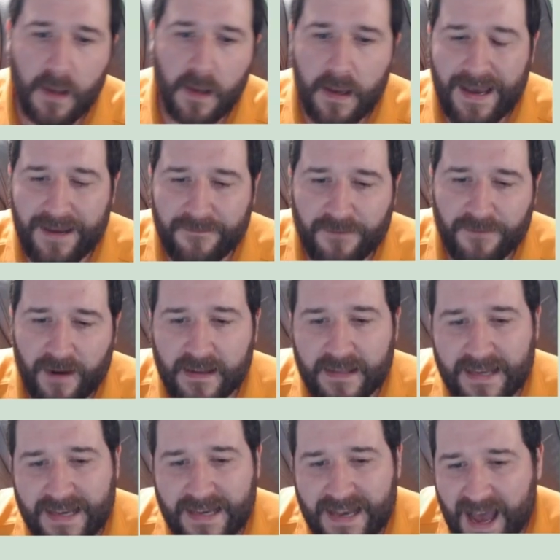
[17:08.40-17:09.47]
And
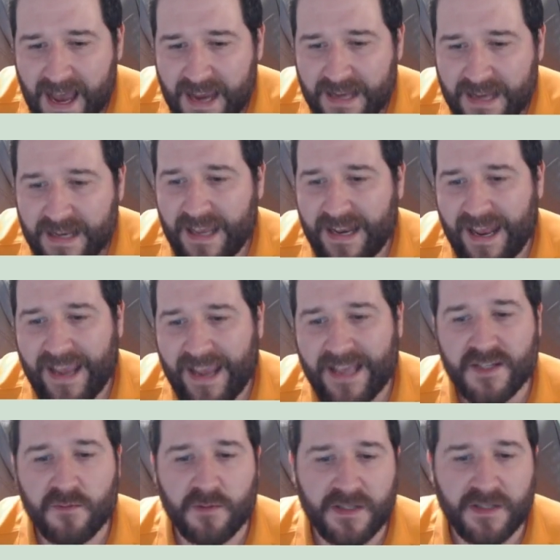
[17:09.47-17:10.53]
finally, 9,
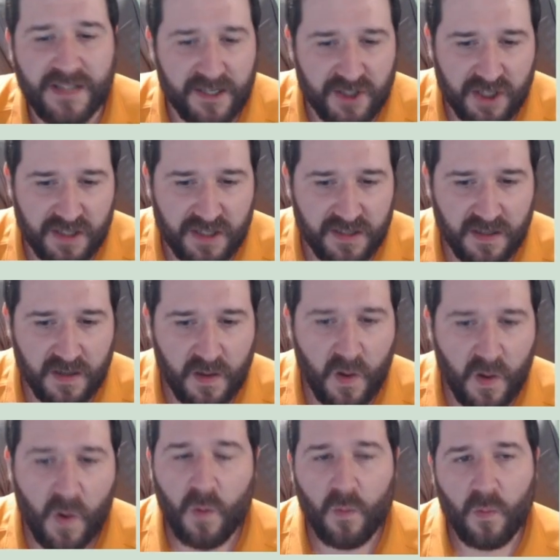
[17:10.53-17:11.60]
enhance retention.
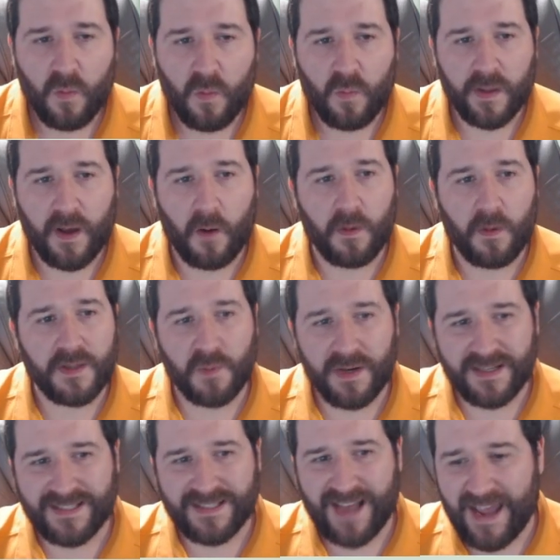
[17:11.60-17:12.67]
We always
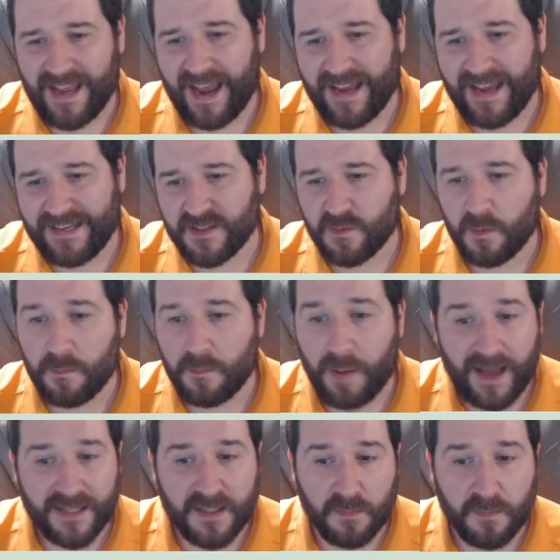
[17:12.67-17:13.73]
want to tie ideas when
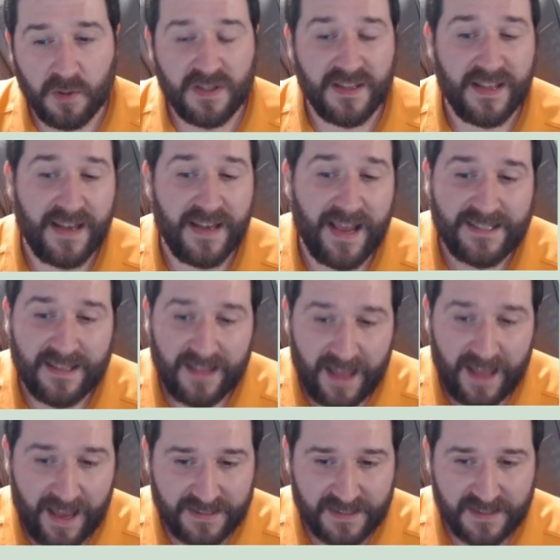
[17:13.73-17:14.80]
possible to the next
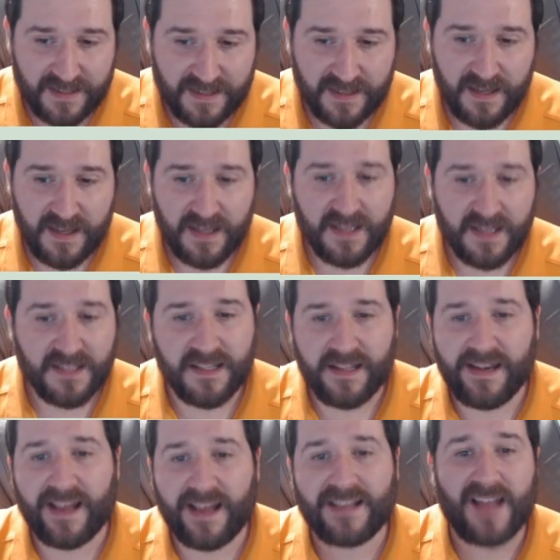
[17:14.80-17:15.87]
class, to the
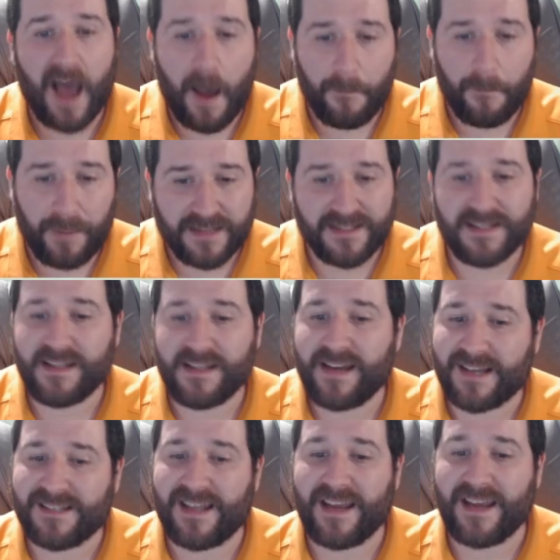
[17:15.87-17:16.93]
next topic, to the
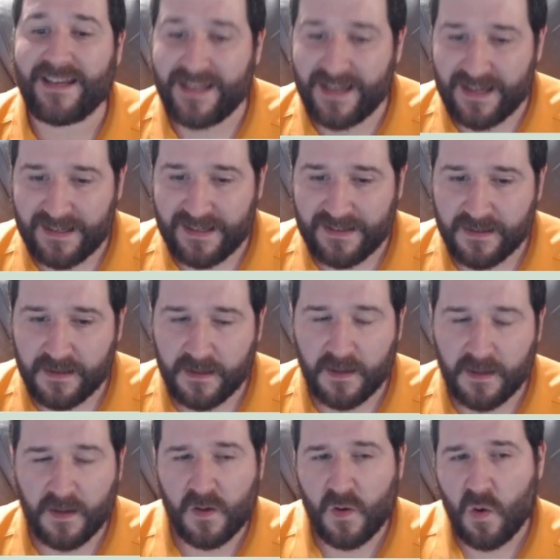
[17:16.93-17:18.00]
next idea.
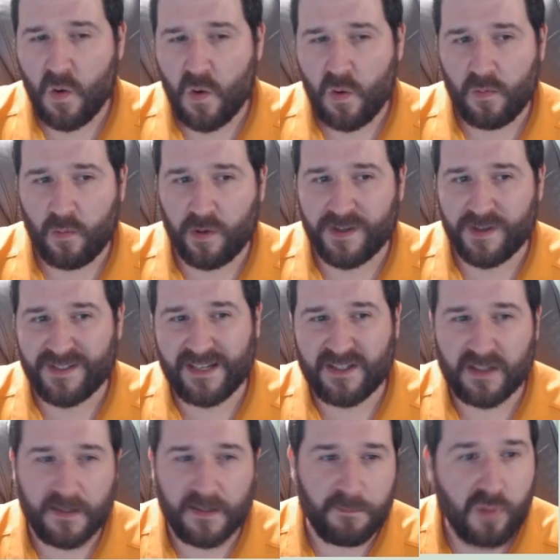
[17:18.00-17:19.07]
We're
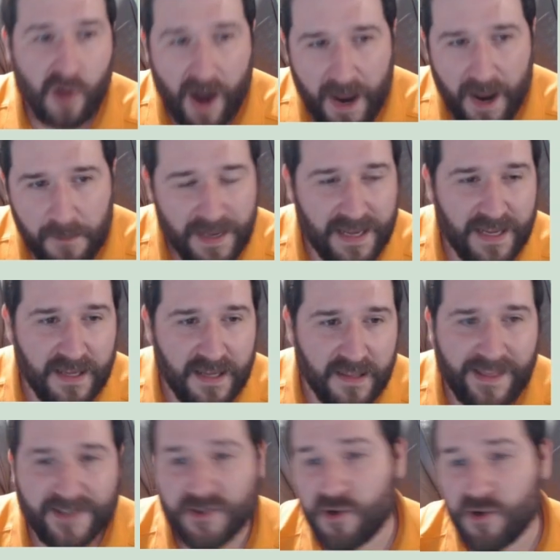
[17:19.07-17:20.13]
essentially priming
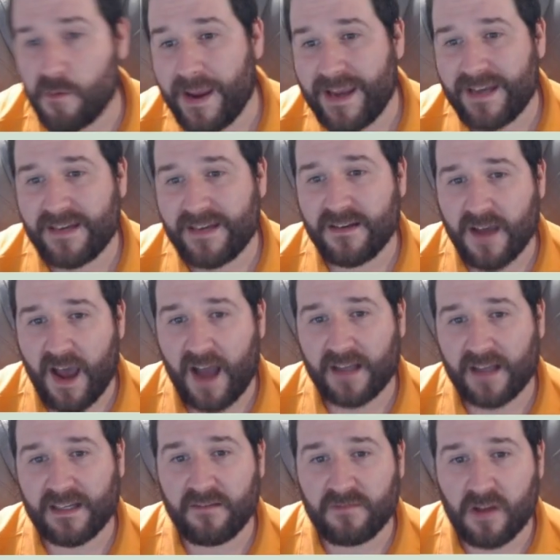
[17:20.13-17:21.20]
that germane
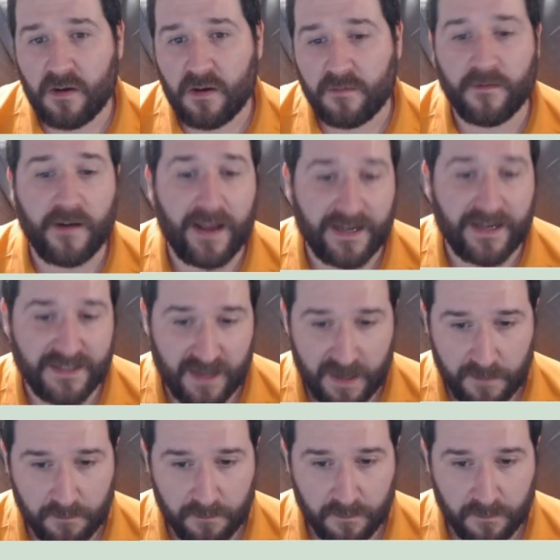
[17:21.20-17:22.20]
cognitive load for next time,